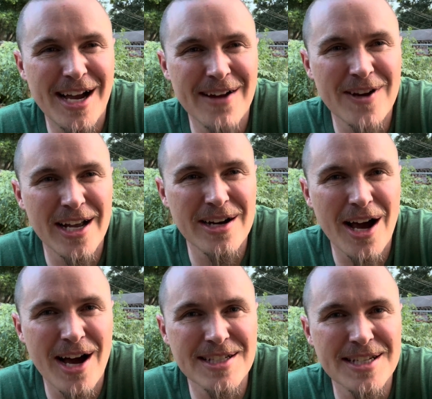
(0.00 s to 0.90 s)
I've got an
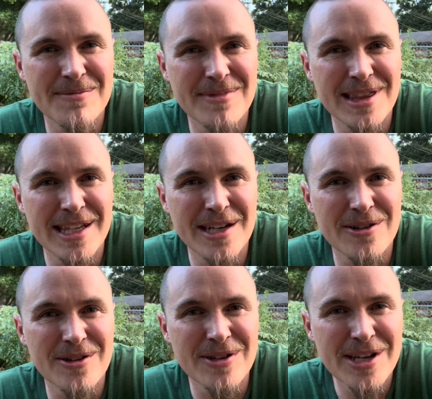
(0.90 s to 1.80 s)
awesome
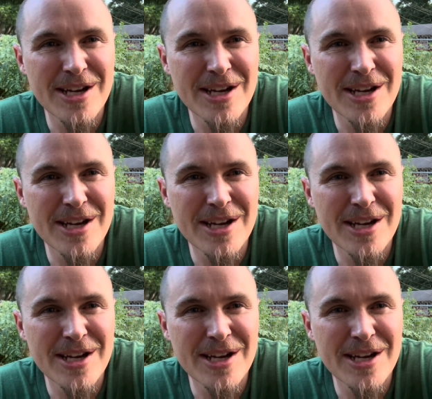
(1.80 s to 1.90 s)
little